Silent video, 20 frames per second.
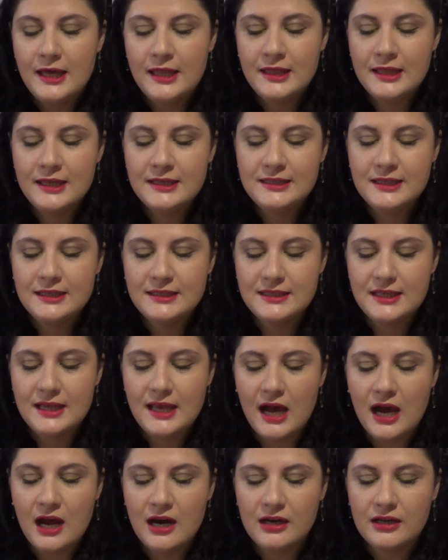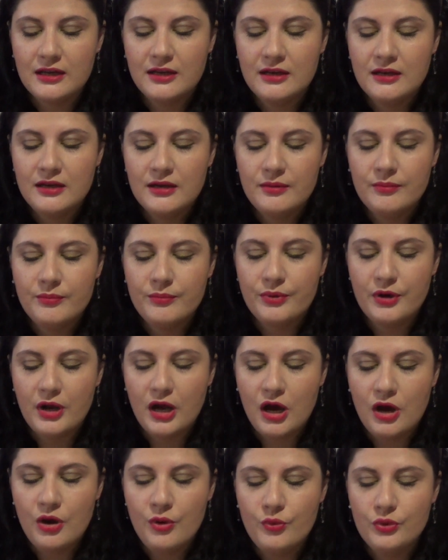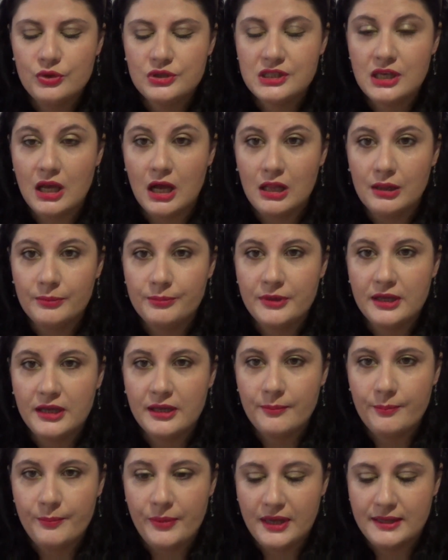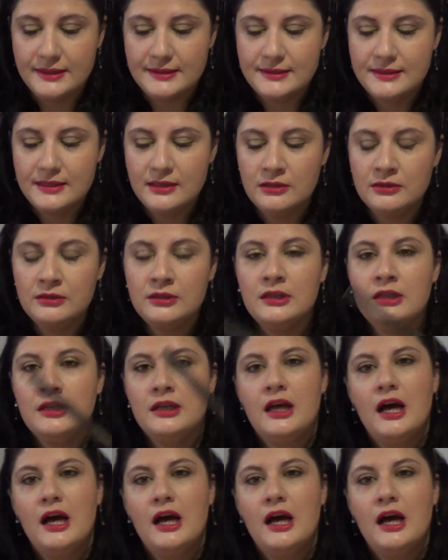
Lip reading: and this is the Arc Brow Sculpting Pencil.